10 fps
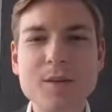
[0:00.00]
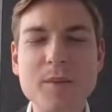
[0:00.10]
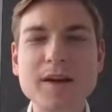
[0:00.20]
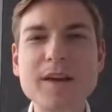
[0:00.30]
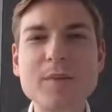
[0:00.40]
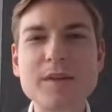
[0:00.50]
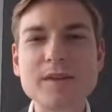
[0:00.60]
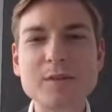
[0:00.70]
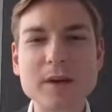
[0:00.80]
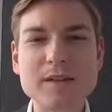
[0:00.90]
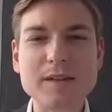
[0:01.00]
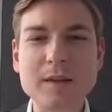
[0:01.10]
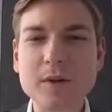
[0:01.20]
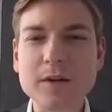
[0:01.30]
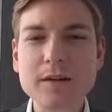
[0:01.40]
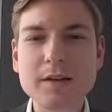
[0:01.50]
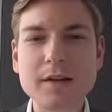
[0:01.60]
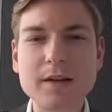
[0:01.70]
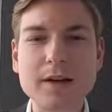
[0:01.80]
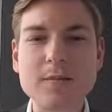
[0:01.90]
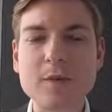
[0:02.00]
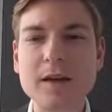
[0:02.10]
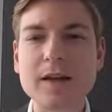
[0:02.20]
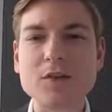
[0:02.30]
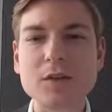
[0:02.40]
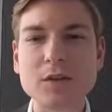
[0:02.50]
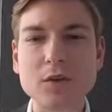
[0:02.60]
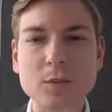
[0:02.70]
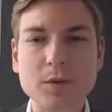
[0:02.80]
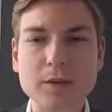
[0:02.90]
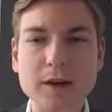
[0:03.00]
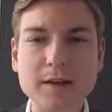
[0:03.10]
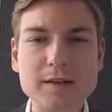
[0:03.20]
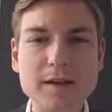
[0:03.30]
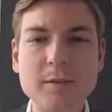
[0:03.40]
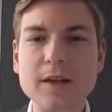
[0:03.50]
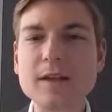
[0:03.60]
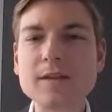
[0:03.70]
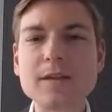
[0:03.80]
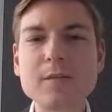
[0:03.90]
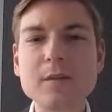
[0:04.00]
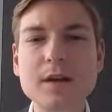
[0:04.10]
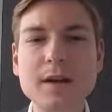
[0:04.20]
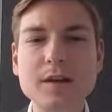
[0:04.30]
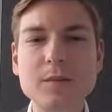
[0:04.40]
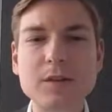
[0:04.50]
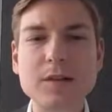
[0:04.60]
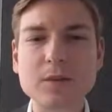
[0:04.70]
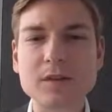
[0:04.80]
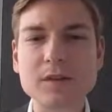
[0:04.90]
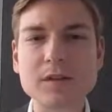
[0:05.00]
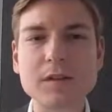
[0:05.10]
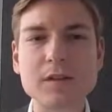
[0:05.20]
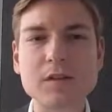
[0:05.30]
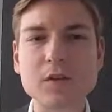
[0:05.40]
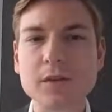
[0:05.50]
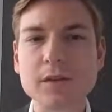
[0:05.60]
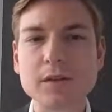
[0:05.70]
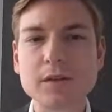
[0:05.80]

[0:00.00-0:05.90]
My name is Basil Eberle, and I'm a manager in the corporate finance M&A team at PwC in Zurich.